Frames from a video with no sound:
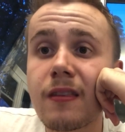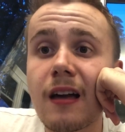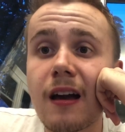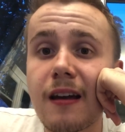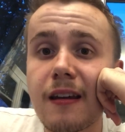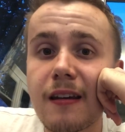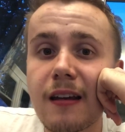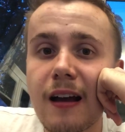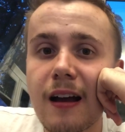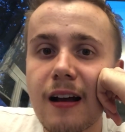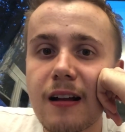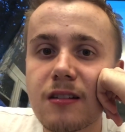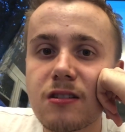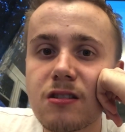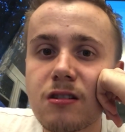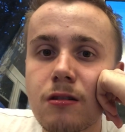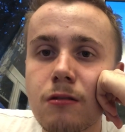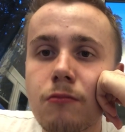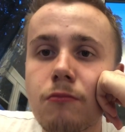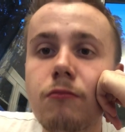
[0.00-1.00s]
And
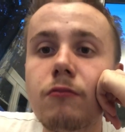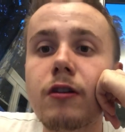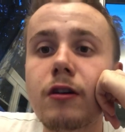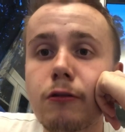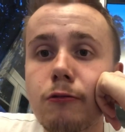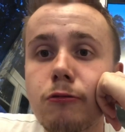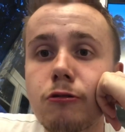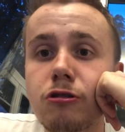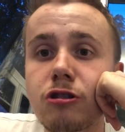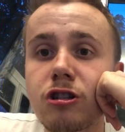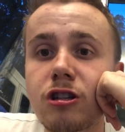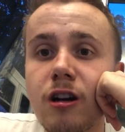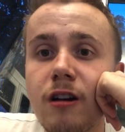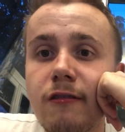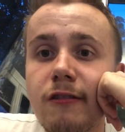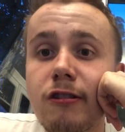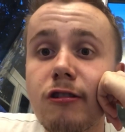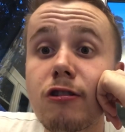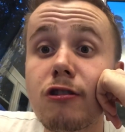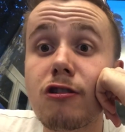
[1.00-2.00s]
that we will show
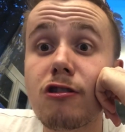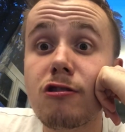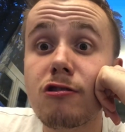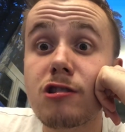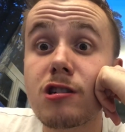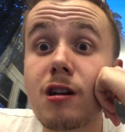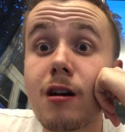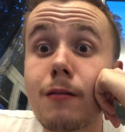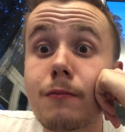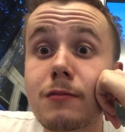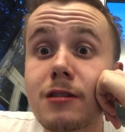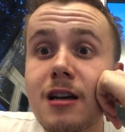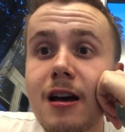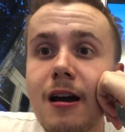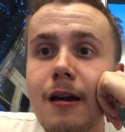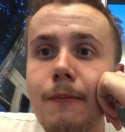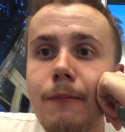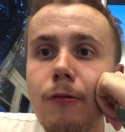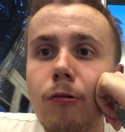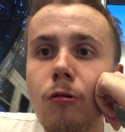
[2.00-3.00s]
you the new
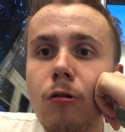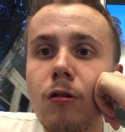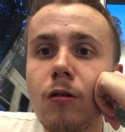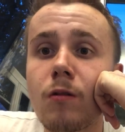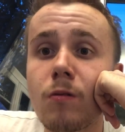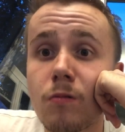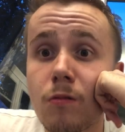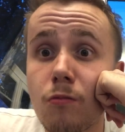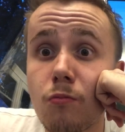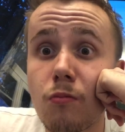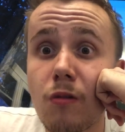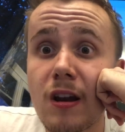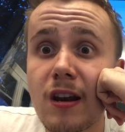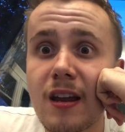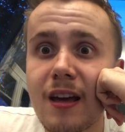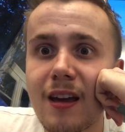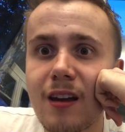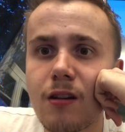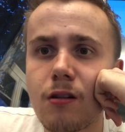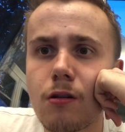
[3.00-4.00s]
timetable when
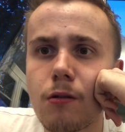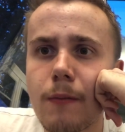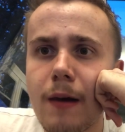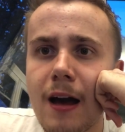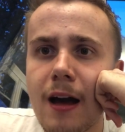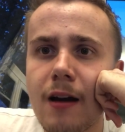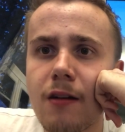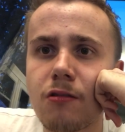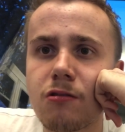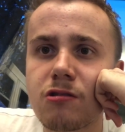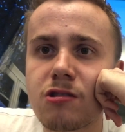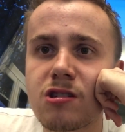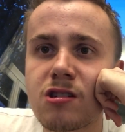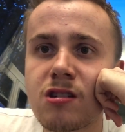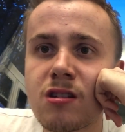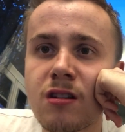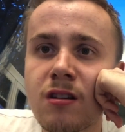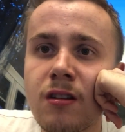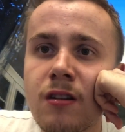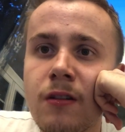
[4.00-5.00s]
they come
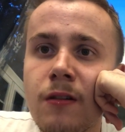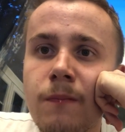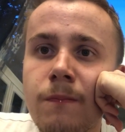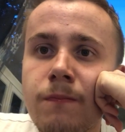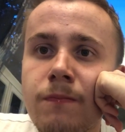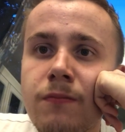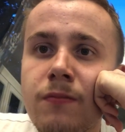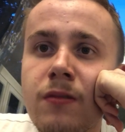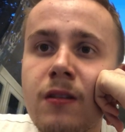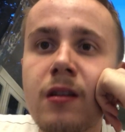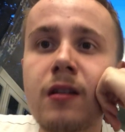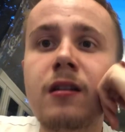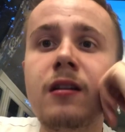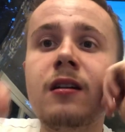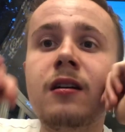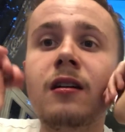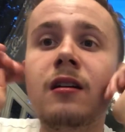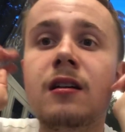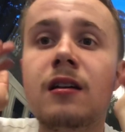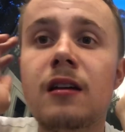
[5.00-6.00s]
out.
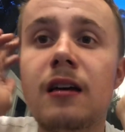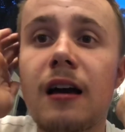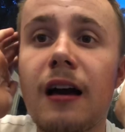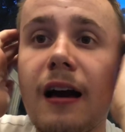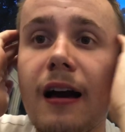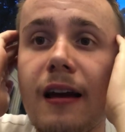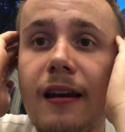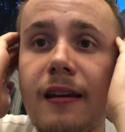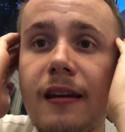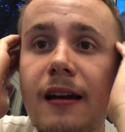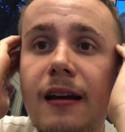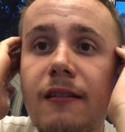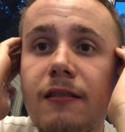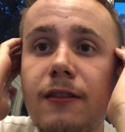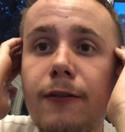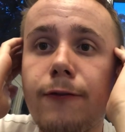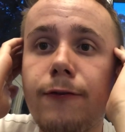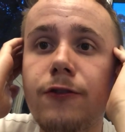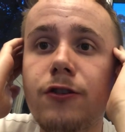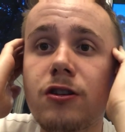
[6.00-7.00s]
And now
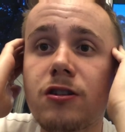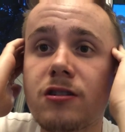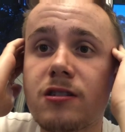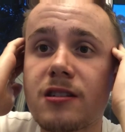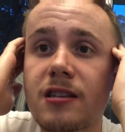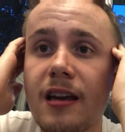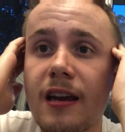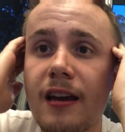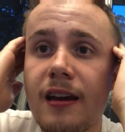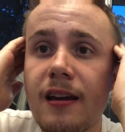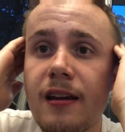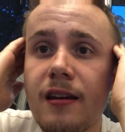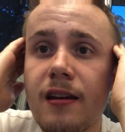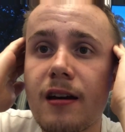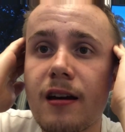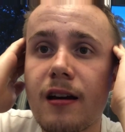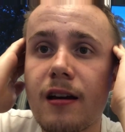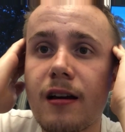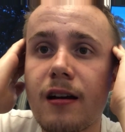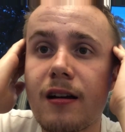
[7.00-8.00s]
the 13,
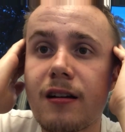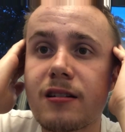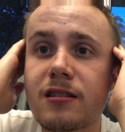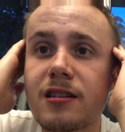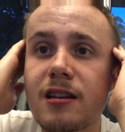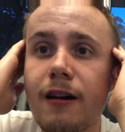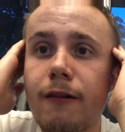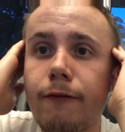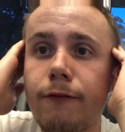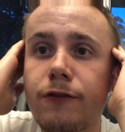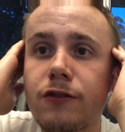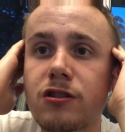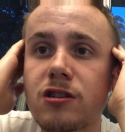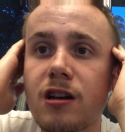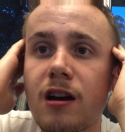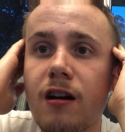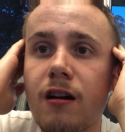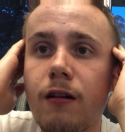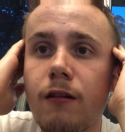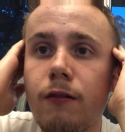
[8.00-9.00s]
Telford
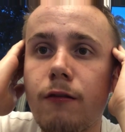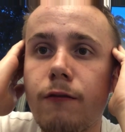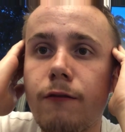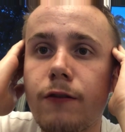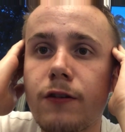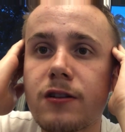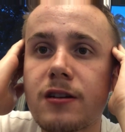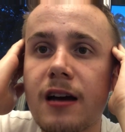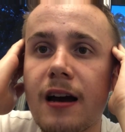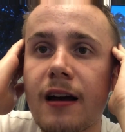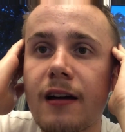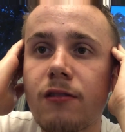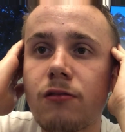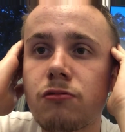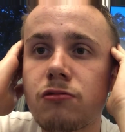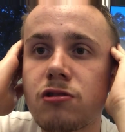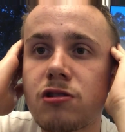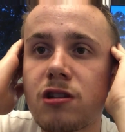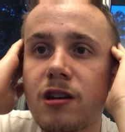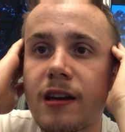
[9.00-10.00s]
to
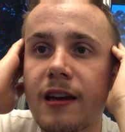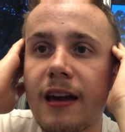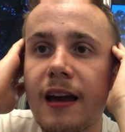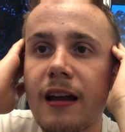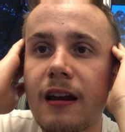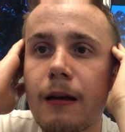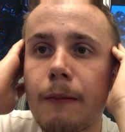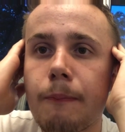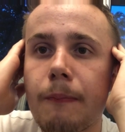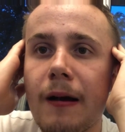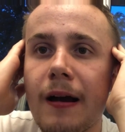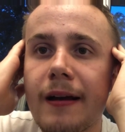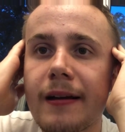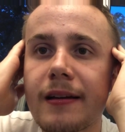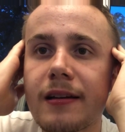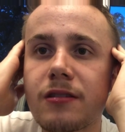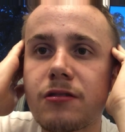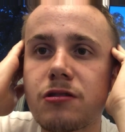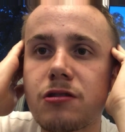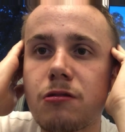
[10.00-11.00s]
Overdale, to Ketley
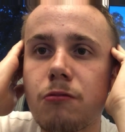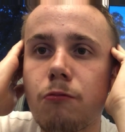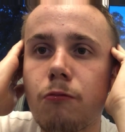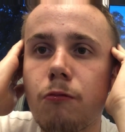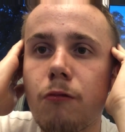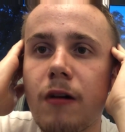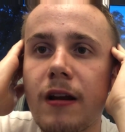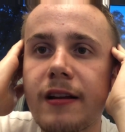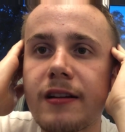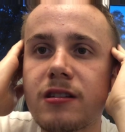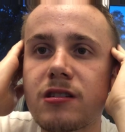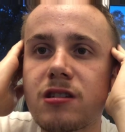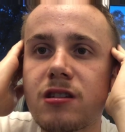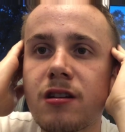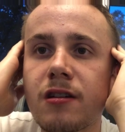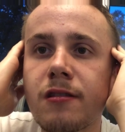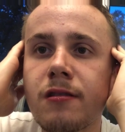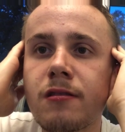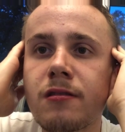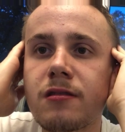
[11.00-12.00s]
Bank and to
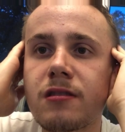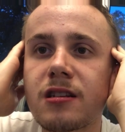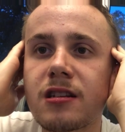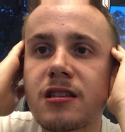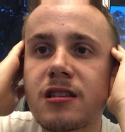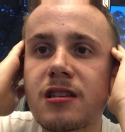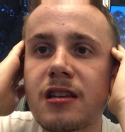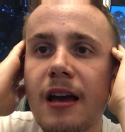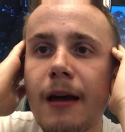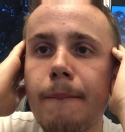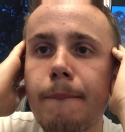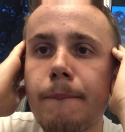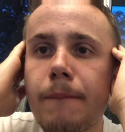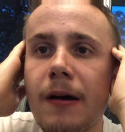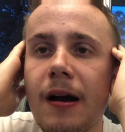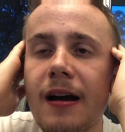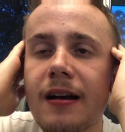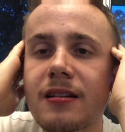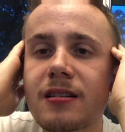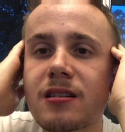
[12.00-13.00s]
Wellington. The 10
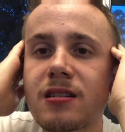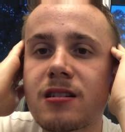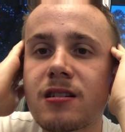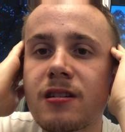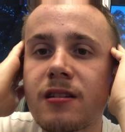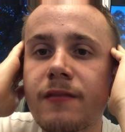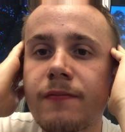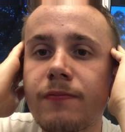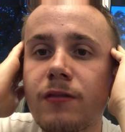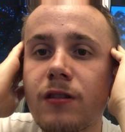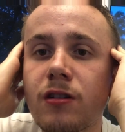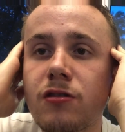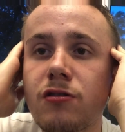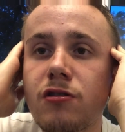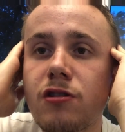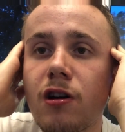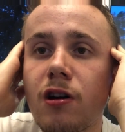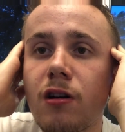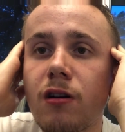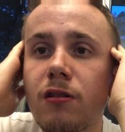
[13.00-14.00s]
past
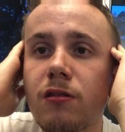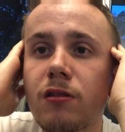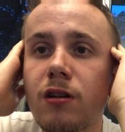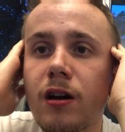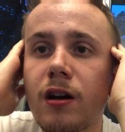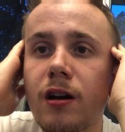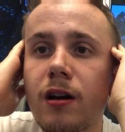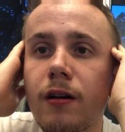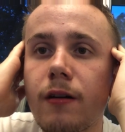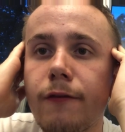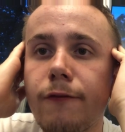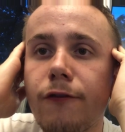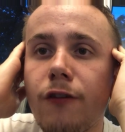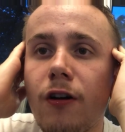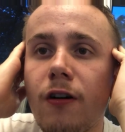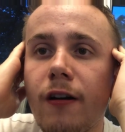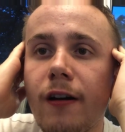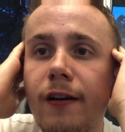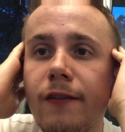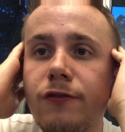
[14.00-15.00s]

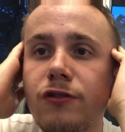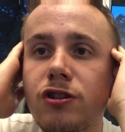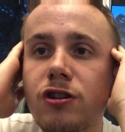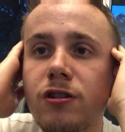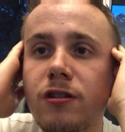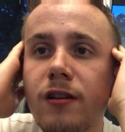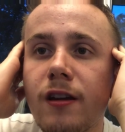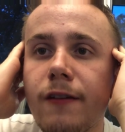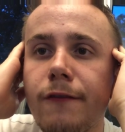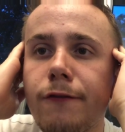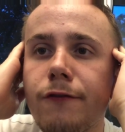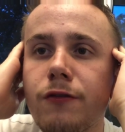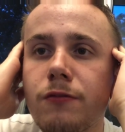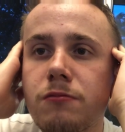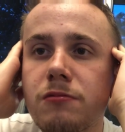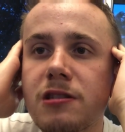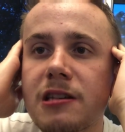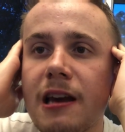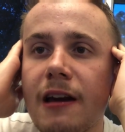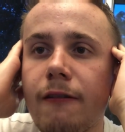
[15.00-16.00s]
5 journey
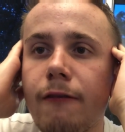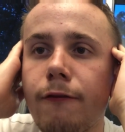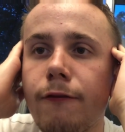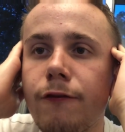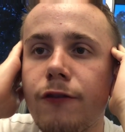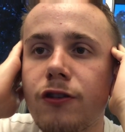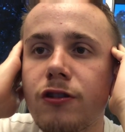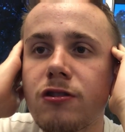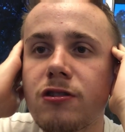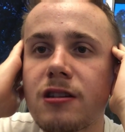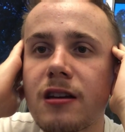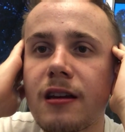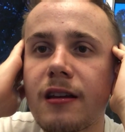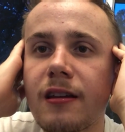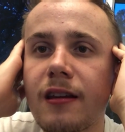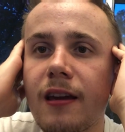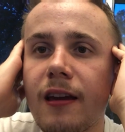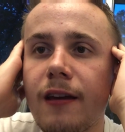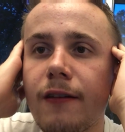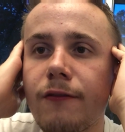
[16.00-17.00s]
from Telford in
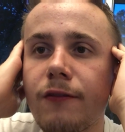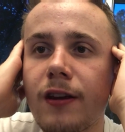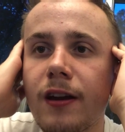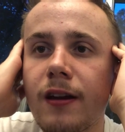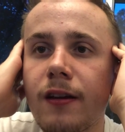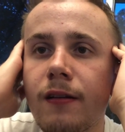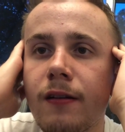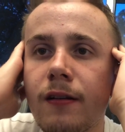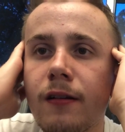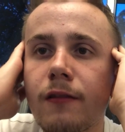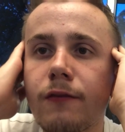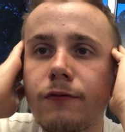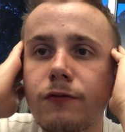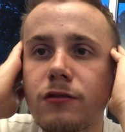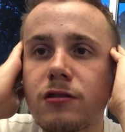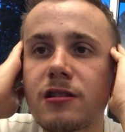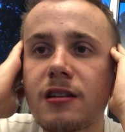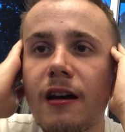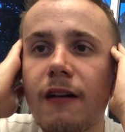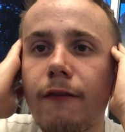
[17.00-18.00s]
the evening
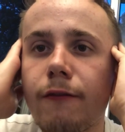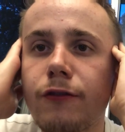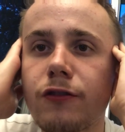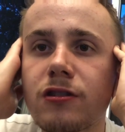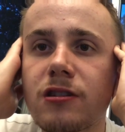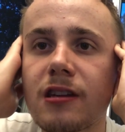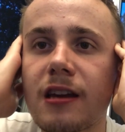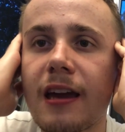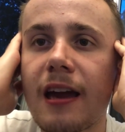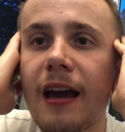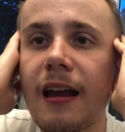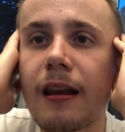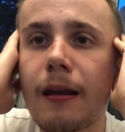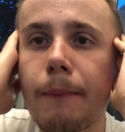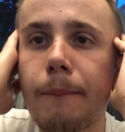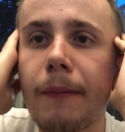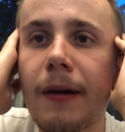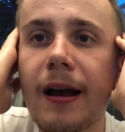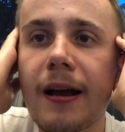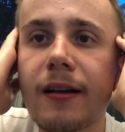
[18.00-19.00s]
from Telford to Ketley
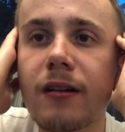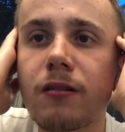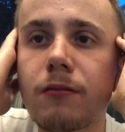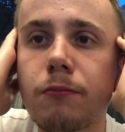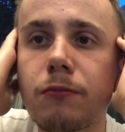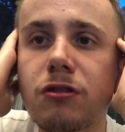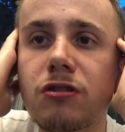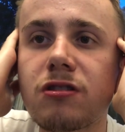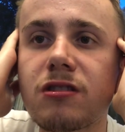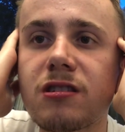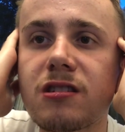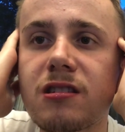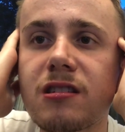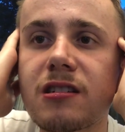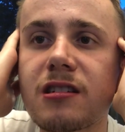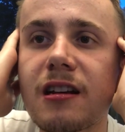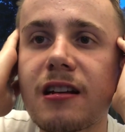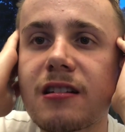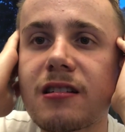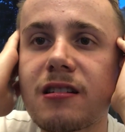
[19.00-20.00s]
Bank on Mondays to
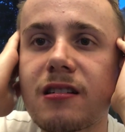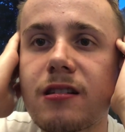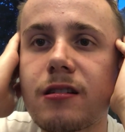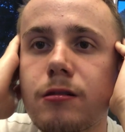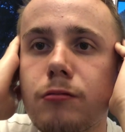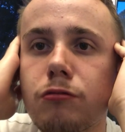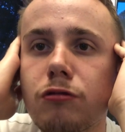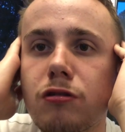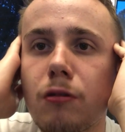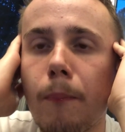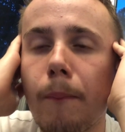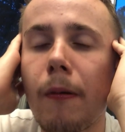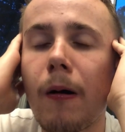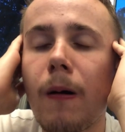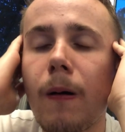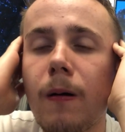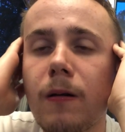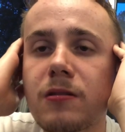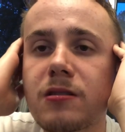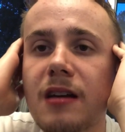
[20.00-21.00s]
Saturdays will
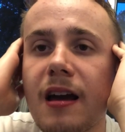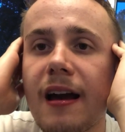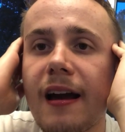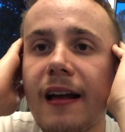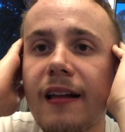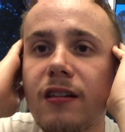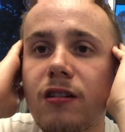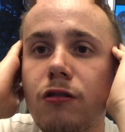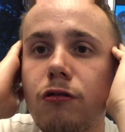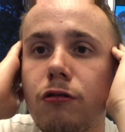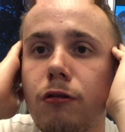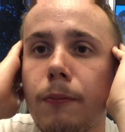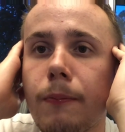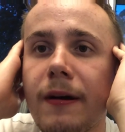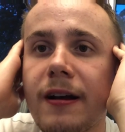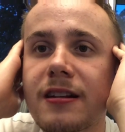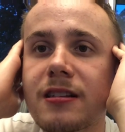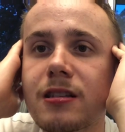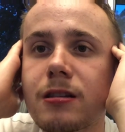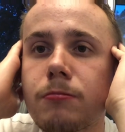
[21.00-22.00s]
depart at
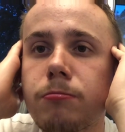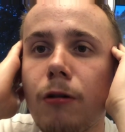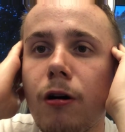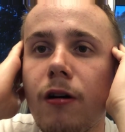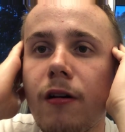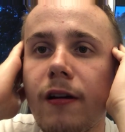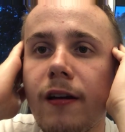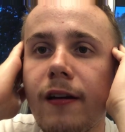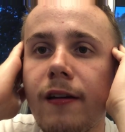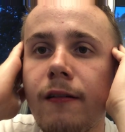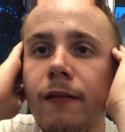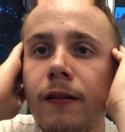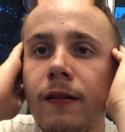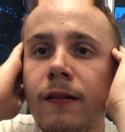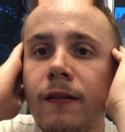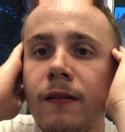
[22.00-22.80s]
5:15.